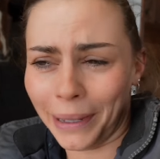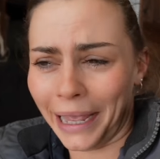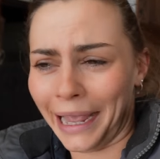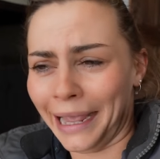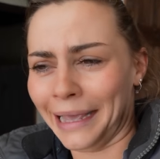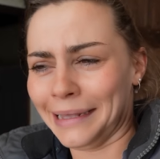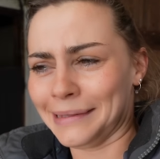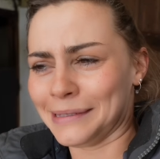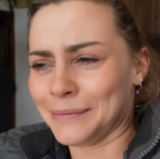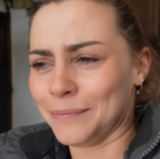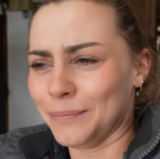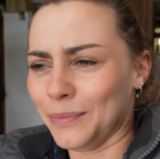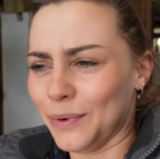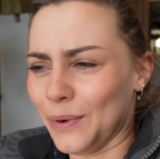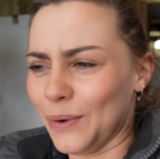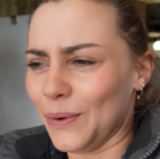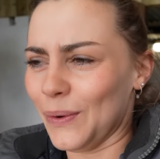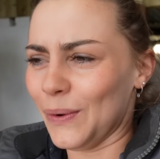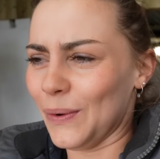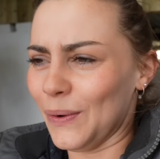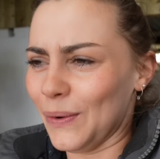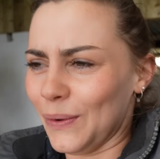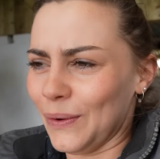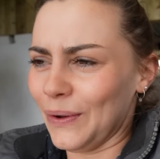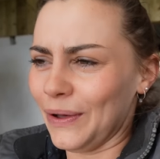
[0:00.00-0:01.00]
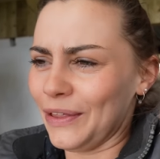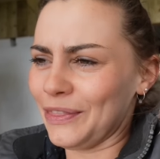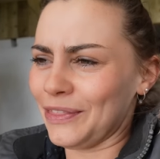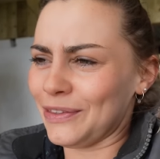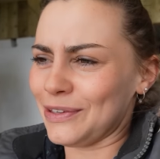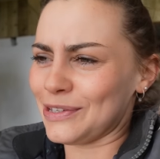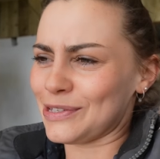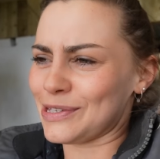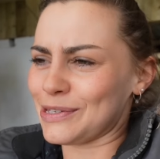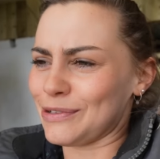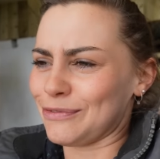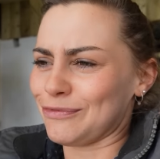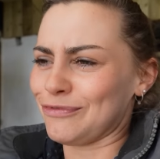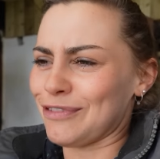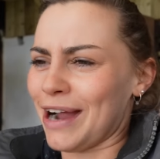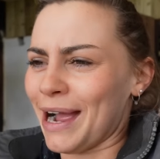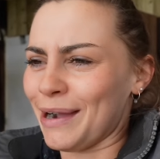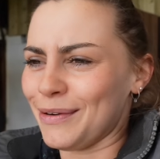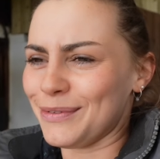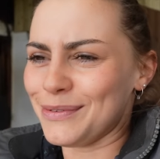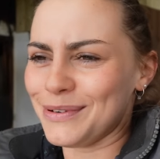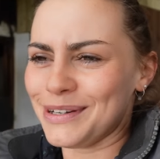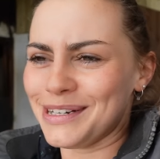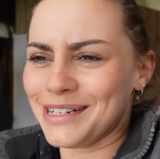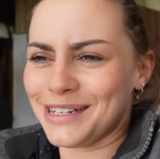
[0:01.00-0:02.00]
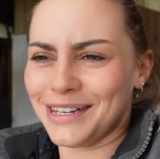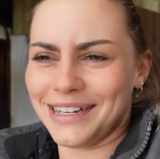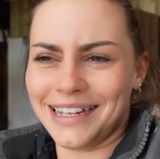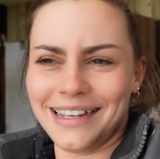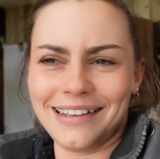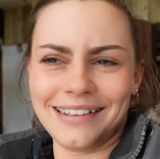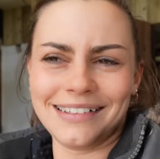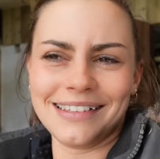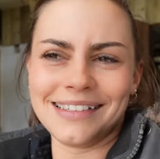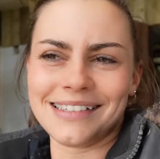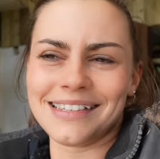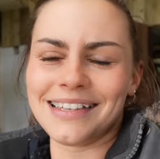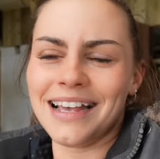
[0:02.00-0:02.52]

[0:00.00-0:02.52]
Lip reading: It's more the surroundings